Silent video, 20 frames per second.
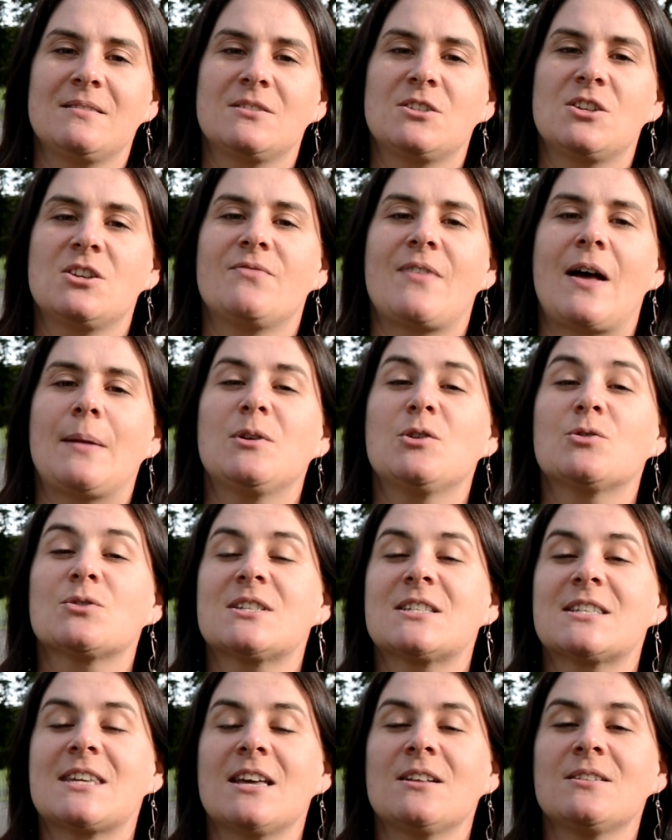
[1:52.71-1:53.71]
to develop your
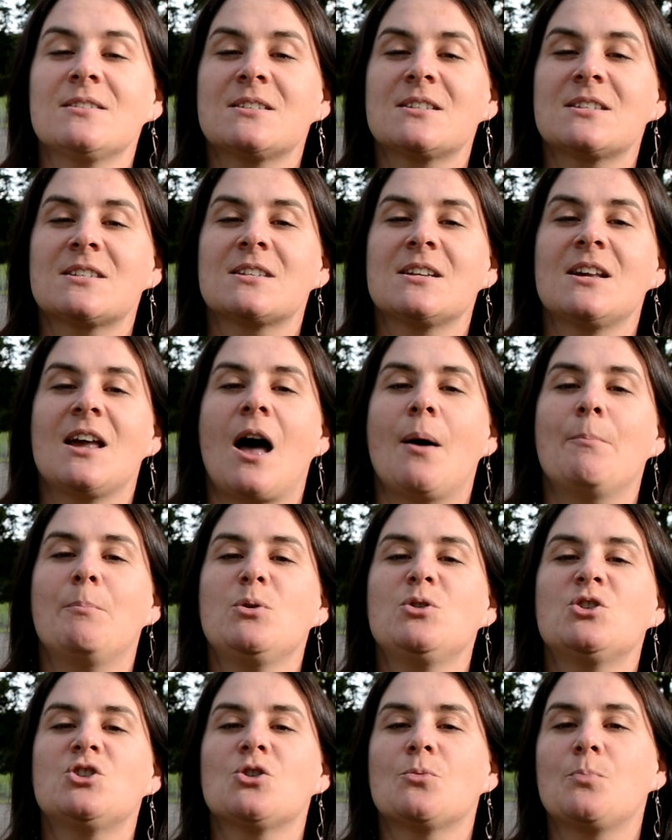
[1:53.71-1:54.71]
skills and
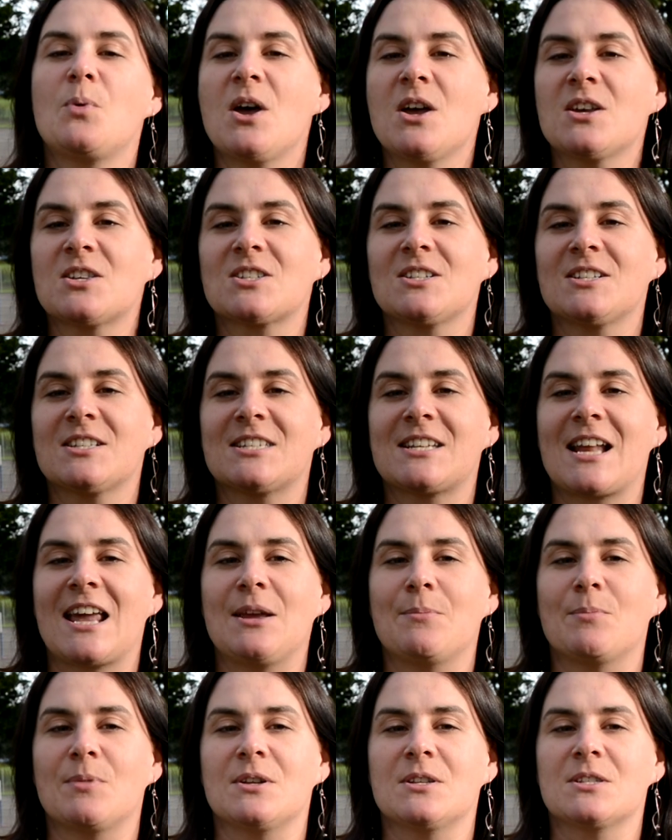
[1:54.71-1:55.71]
boost your personal
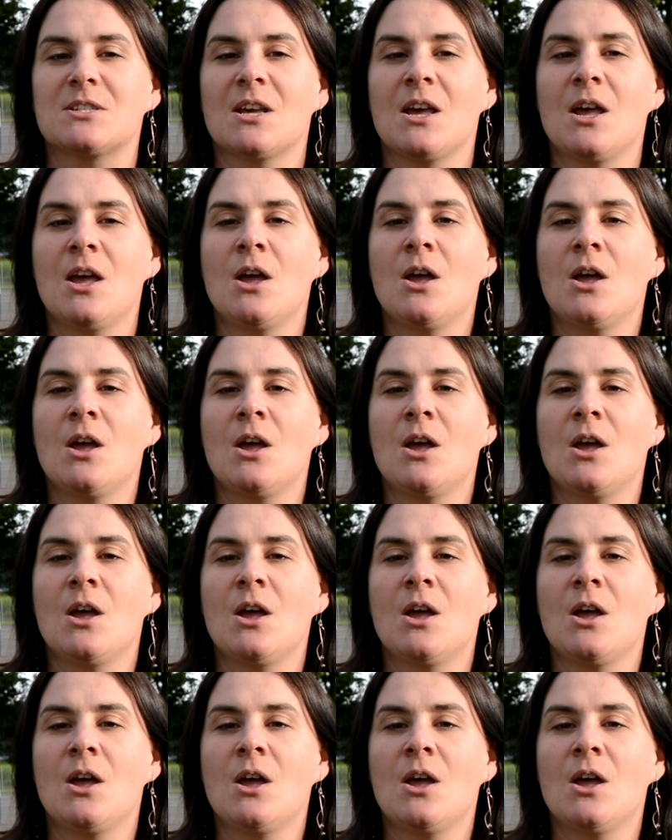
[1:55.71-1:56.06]
statement